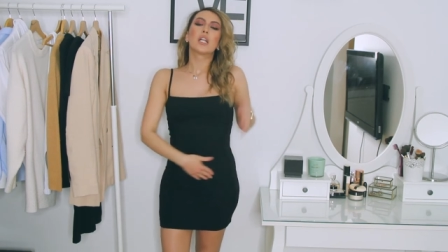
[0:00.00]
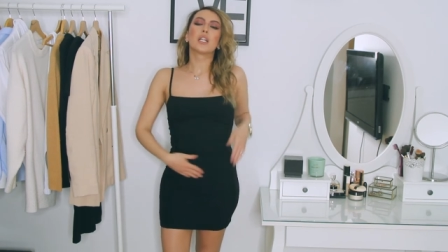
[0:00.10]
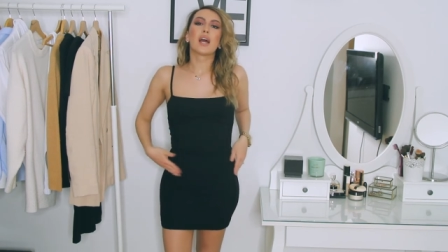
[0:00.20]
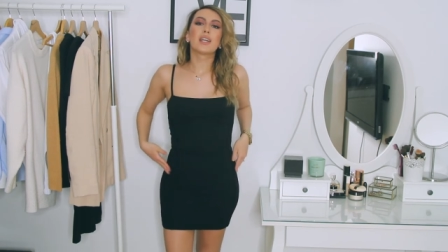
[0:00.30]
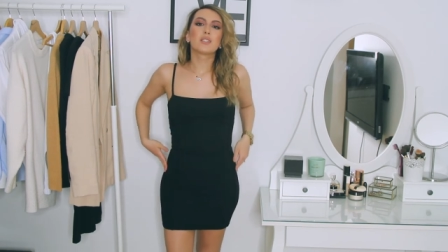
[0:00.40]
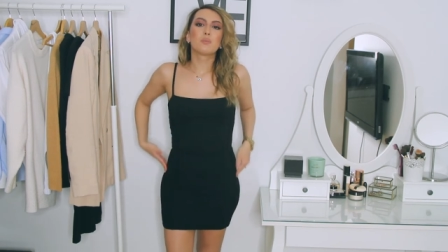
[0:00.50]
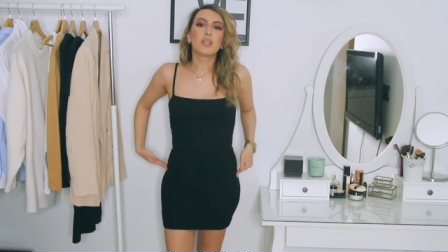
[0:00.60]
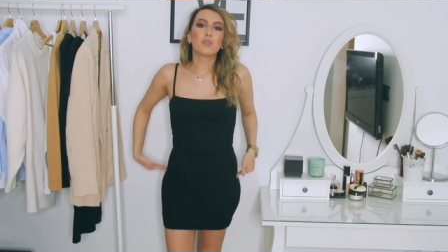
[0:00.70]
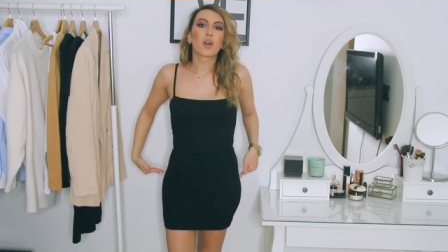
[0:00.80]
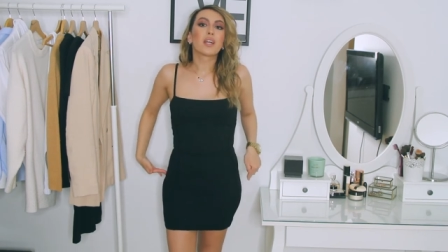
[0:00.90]
Lines
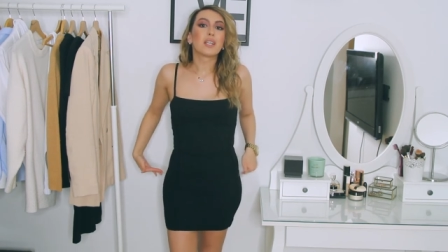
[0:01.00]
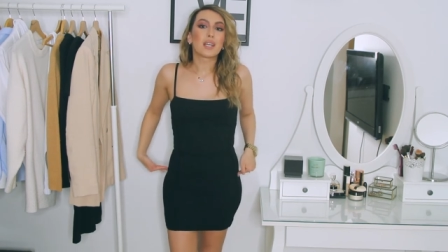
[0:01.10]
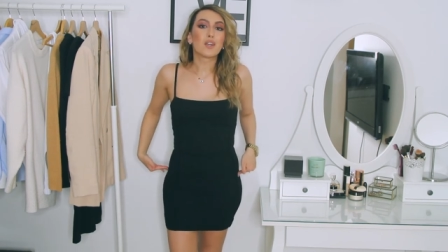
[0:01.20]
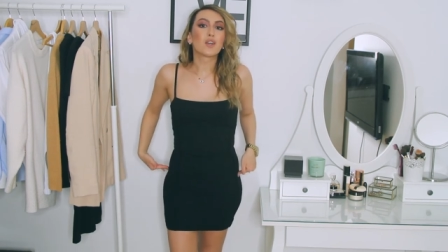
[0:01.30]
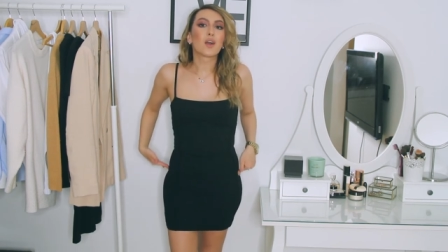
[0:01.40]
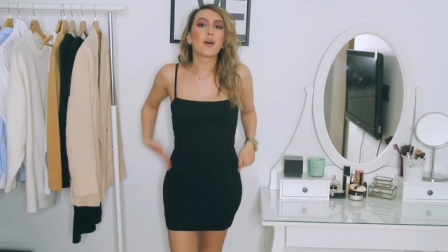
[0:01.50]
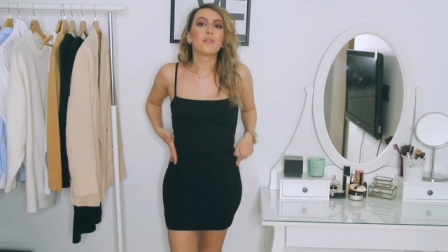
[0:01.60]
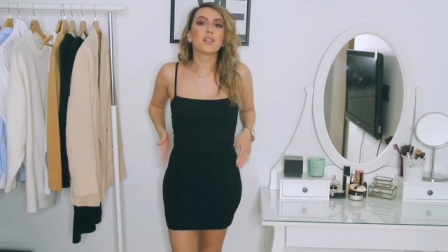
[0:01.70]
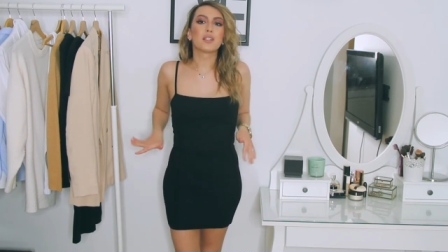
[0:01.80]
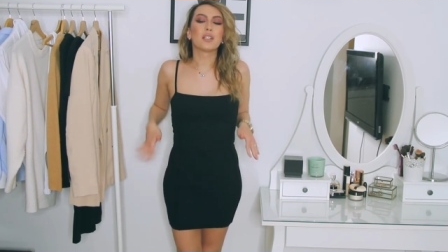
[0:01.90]
meet right here
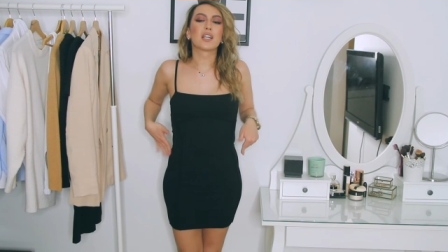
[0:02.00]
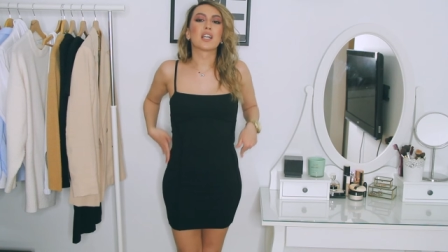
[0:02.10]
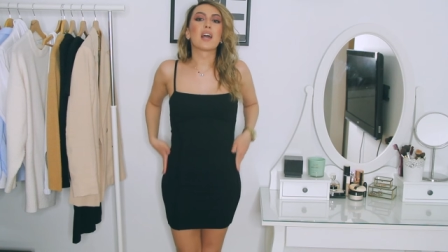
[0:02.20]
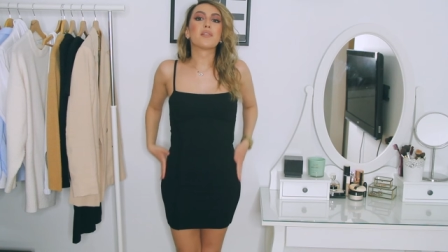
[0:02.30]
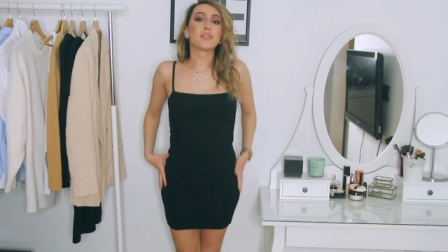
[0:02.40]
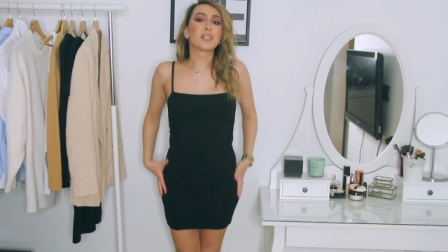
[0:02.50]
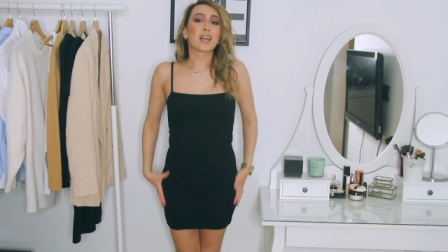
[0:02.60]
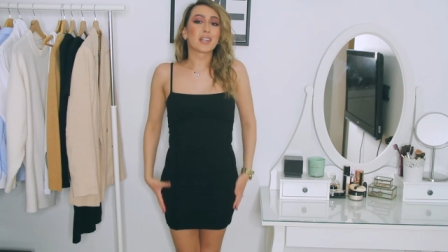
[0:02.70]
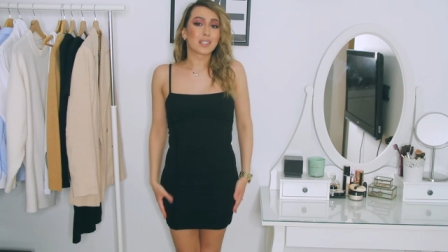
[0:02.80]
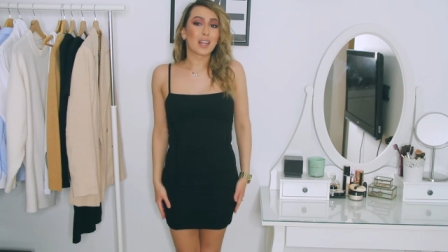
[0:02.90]
obviously it's gonna
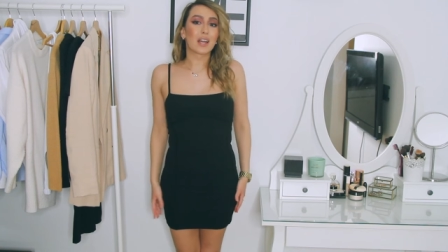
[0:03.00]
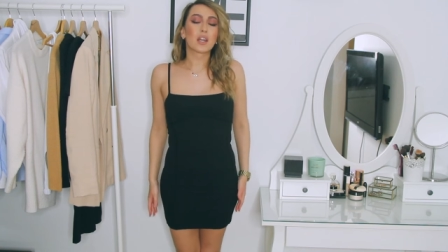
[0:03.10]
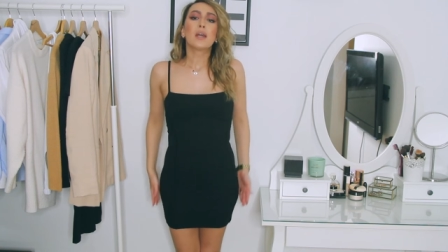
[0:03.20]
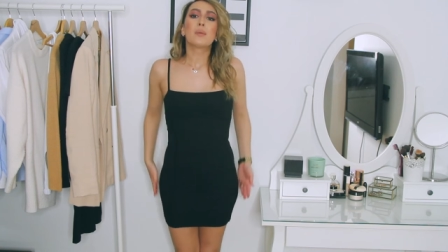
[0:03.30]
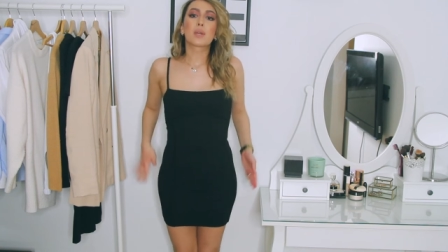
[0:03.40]
emphasize that